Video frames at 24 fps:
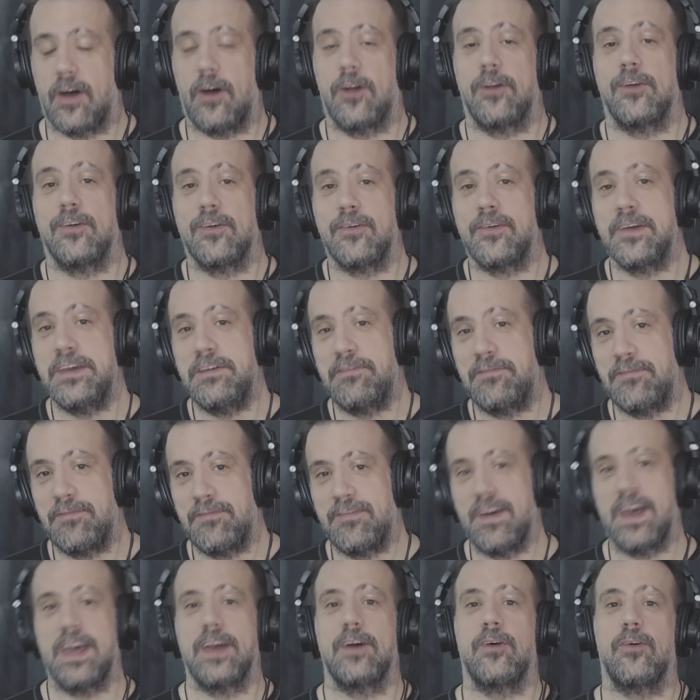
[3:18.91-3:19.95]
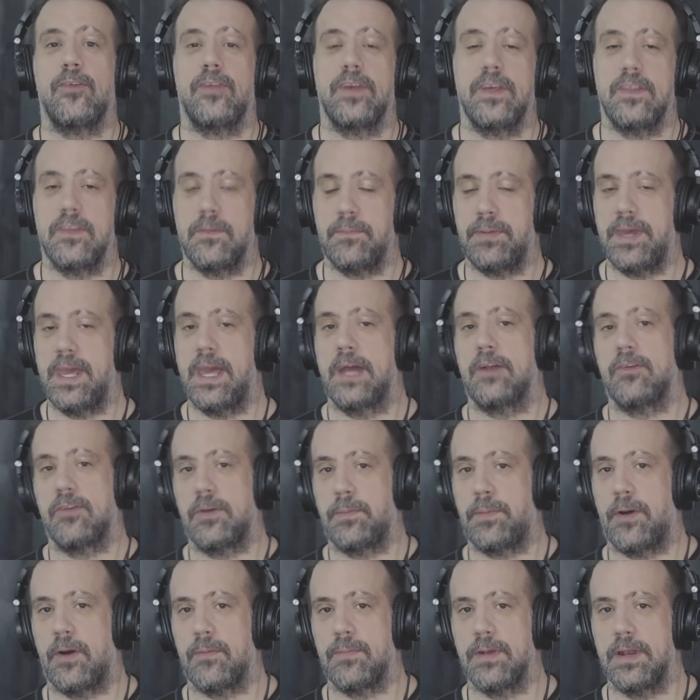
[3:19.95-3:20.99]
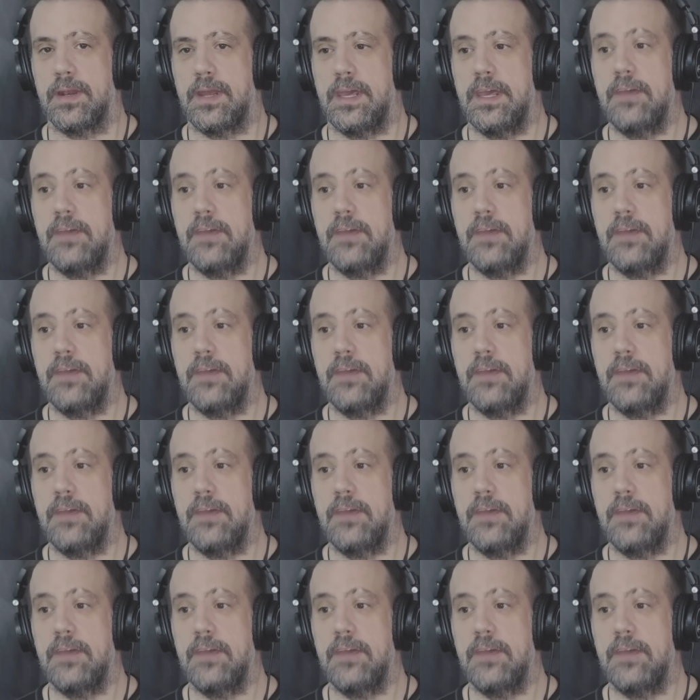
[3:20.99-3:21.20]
utterly failed in the piano department,